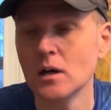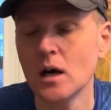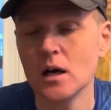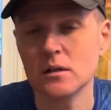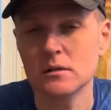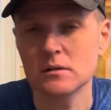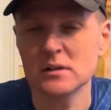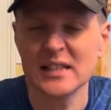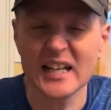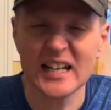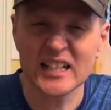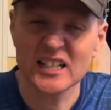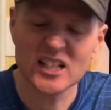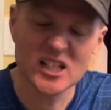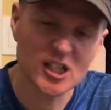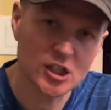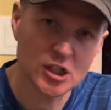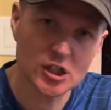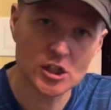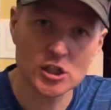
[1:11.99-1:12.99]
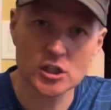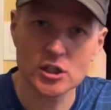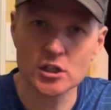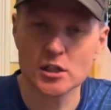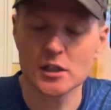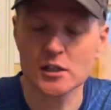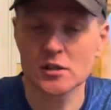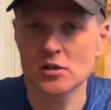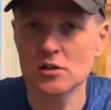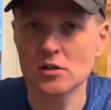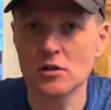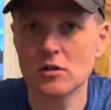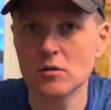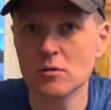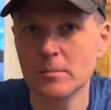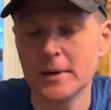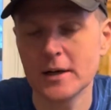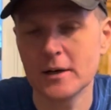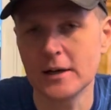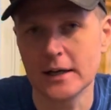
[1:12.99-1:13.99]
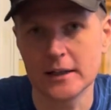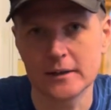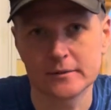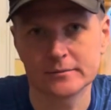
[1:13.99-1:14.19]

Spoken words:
Hollow-Tech-ish external bearing.